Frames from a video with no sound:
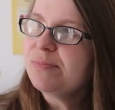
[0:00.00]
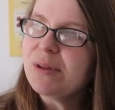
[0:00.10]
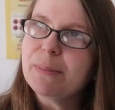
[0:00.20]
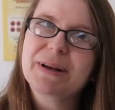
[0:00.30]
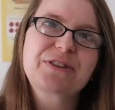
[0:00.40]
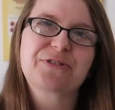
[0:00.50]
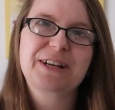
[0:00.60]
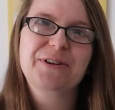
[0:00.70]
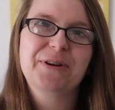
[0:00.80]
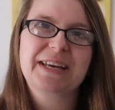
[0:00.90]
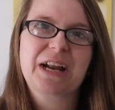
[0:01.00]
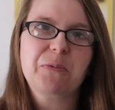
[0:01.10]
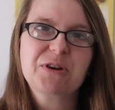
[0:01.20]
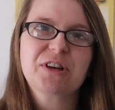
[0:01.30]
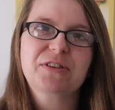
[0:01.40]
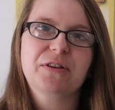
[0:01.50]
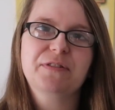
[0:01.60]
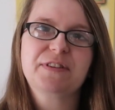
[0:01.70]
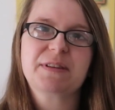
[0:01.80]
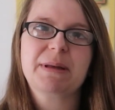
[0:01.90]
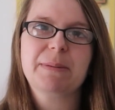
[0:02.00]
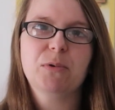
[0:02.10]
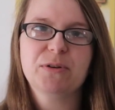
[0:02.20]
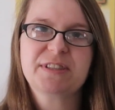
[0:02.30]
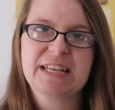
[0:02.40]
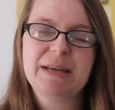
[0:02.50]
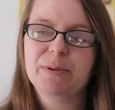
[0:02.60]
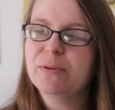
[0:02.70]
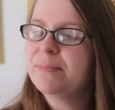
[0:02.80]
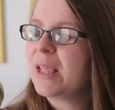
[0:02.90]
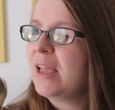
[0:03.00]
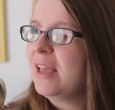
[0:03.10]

But it's really annoying, and I wish I'd gone for something more stable.